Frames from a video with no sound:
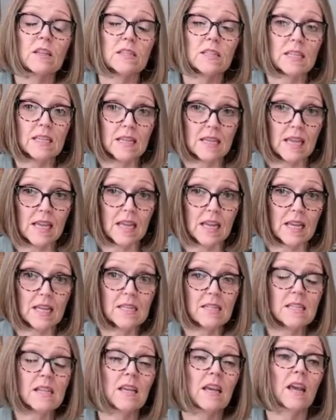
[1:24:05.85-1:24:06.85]
to
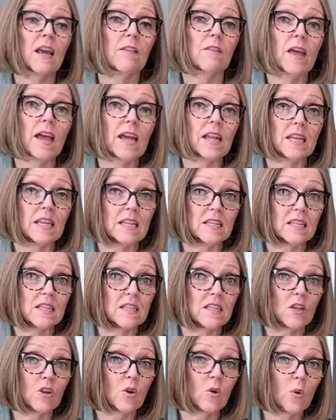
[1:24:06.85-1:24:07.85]
eat that
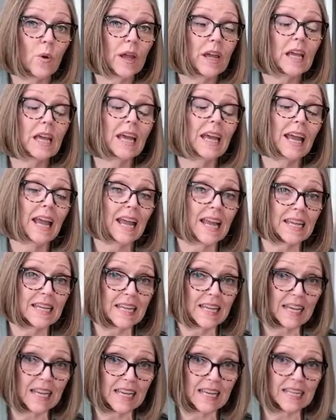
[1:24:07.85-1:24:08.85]
is quick
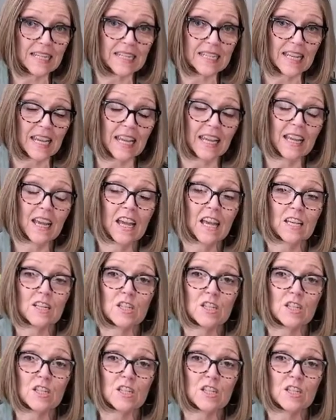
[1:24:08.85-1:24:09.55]
and easy.